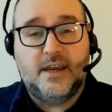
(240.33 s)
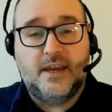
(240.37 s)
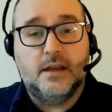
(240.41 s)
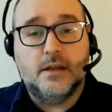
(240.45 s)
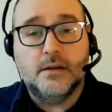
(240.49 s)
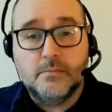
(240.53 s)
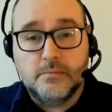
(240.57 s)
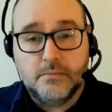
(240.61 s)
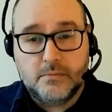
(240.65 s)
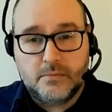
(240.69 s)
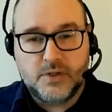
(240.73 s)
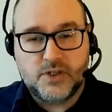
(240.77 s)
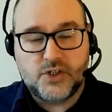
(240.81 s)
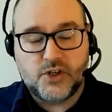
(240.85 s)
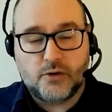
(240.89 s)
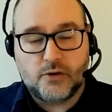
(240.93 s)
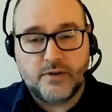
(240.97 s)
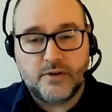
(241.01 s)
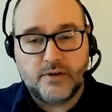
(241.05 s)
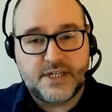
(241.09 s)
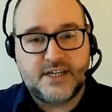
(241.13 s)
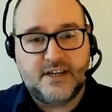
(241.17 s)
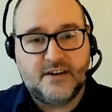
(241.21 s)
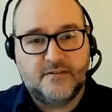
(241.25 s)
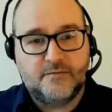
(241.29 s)
and the
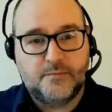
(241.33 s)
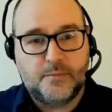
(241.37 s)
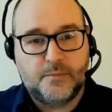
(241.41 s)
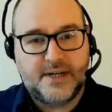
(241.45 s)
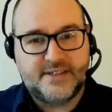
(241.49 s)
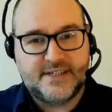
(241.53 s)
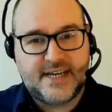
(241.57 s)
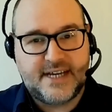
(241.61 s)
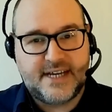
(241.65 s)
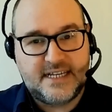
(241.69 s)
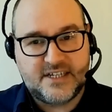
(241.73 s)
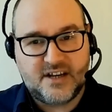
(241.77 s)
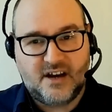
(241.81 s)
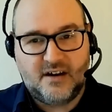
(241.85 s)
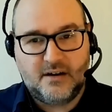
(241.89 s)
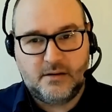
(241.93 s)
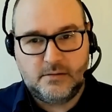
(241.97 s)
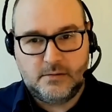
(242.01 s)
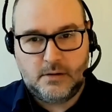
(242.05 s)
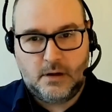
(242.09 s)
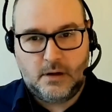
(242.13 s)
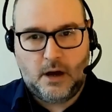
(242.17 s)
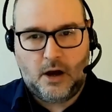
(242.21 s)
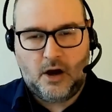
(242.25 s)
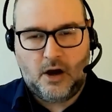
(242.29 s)
majority of my days
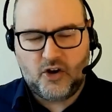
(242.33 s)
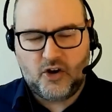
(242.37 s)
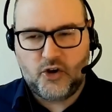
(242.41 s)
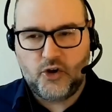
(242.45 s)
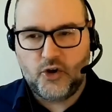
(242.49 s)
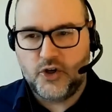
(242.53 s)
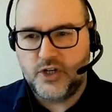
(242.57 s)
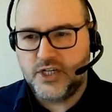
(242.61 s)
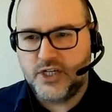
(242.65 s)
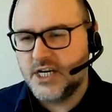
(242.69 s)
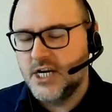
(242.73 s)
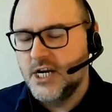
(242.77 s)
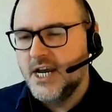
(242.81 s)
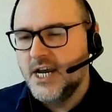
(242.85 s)
are good.